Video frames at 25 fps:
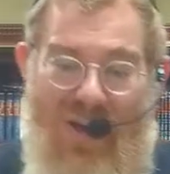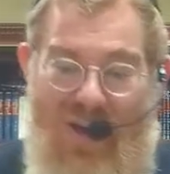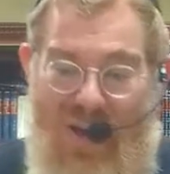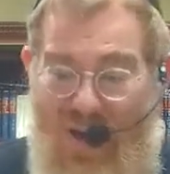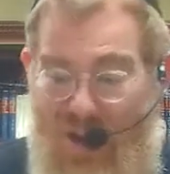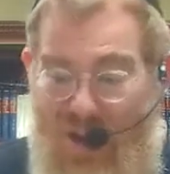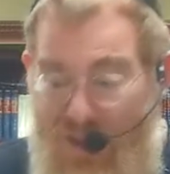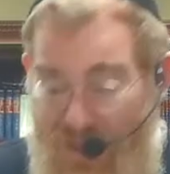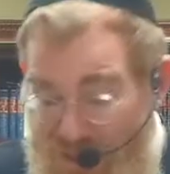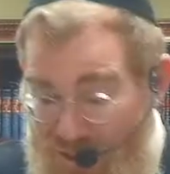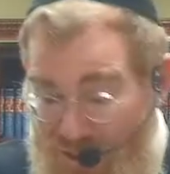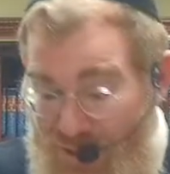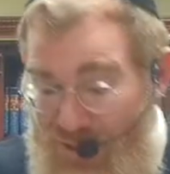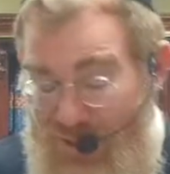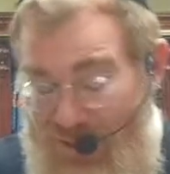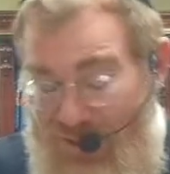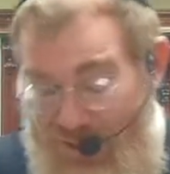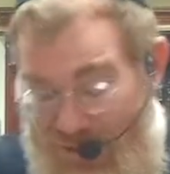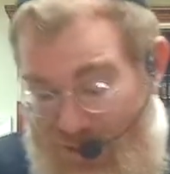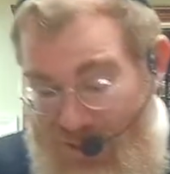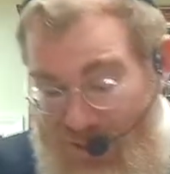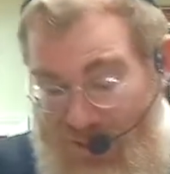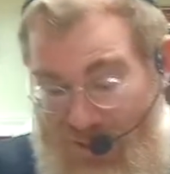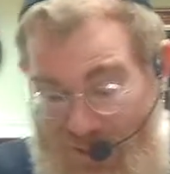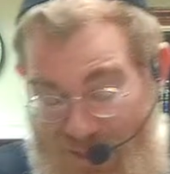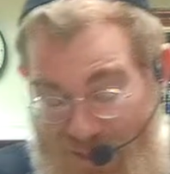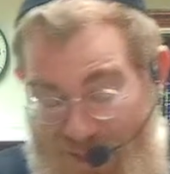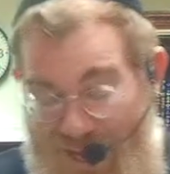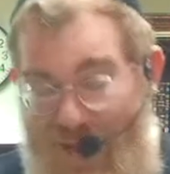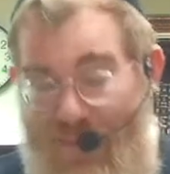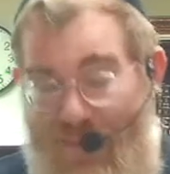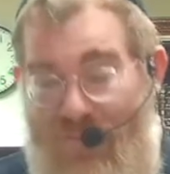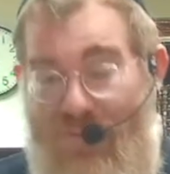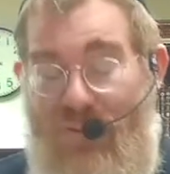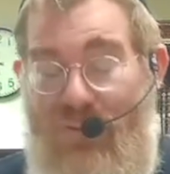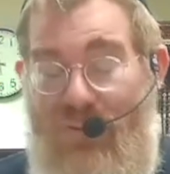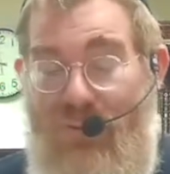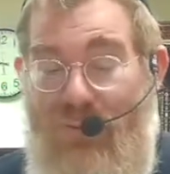on the
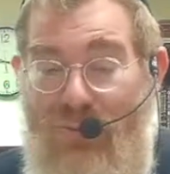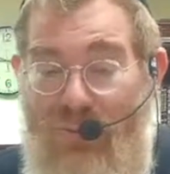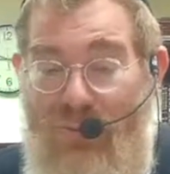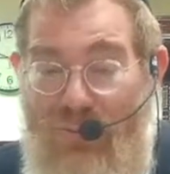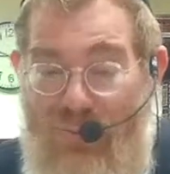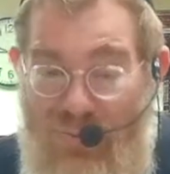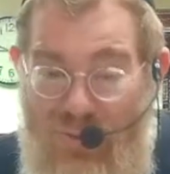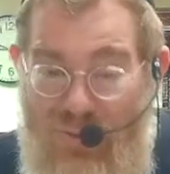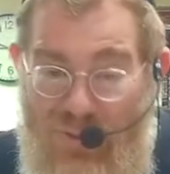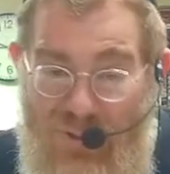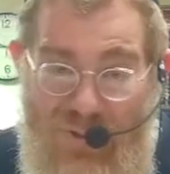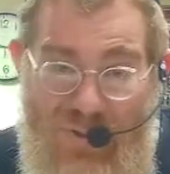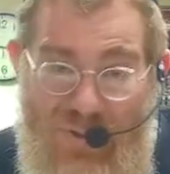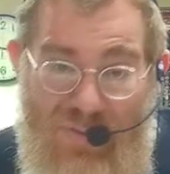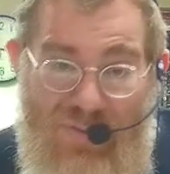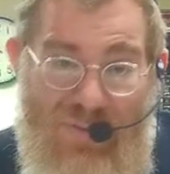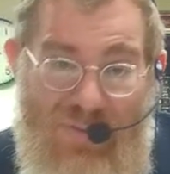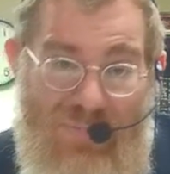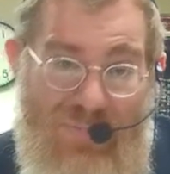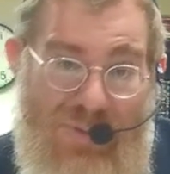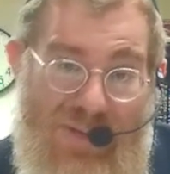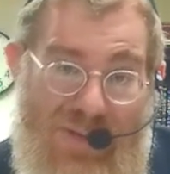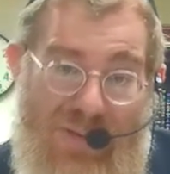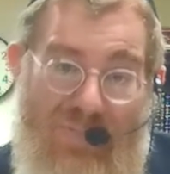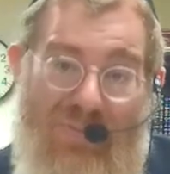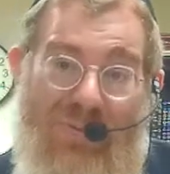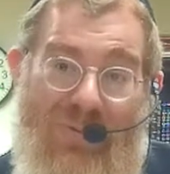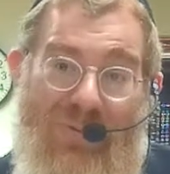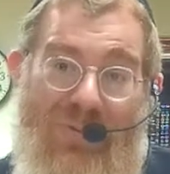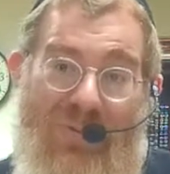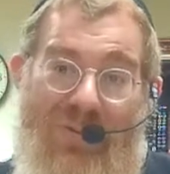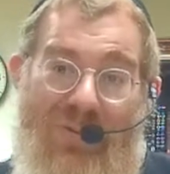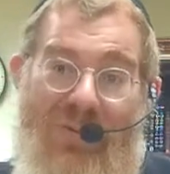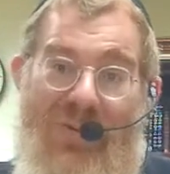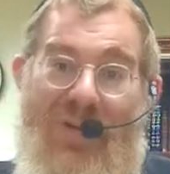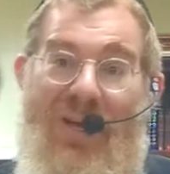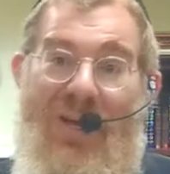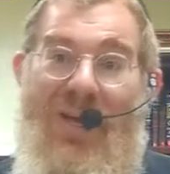afternoon of Yom Kippur,
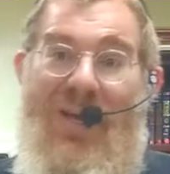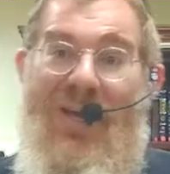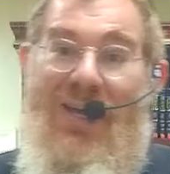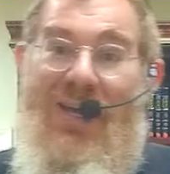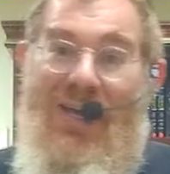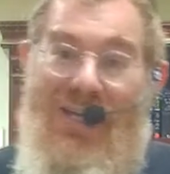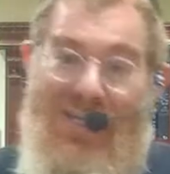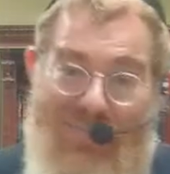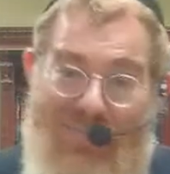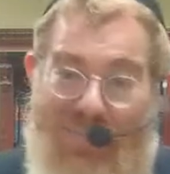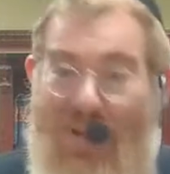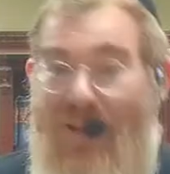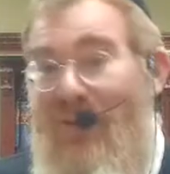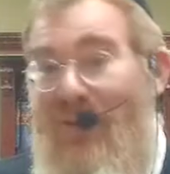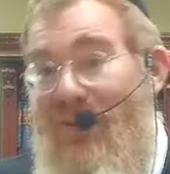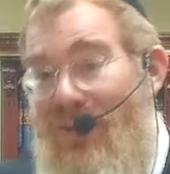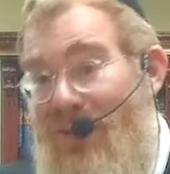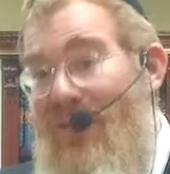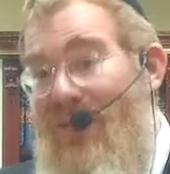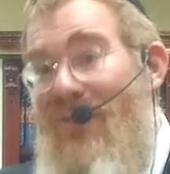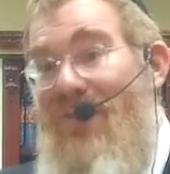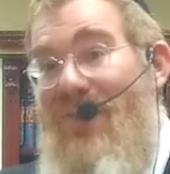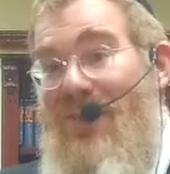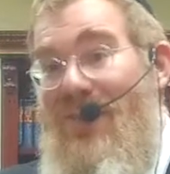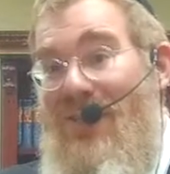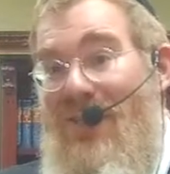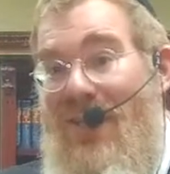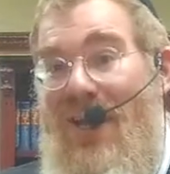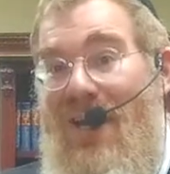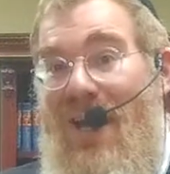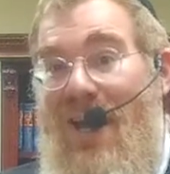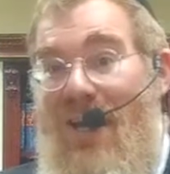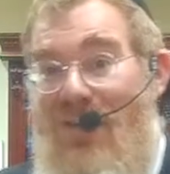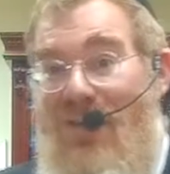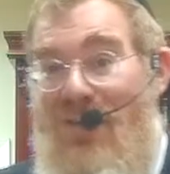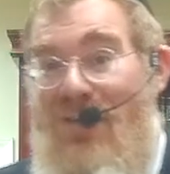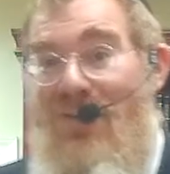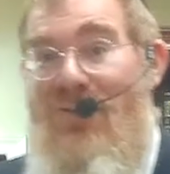it's better to leave it as a
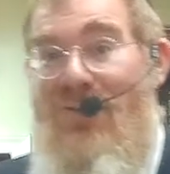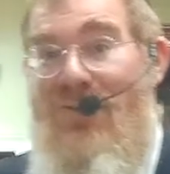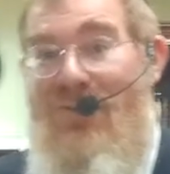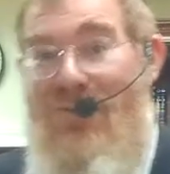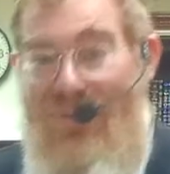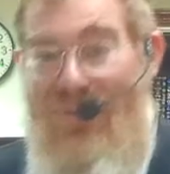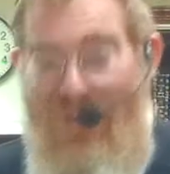kasha.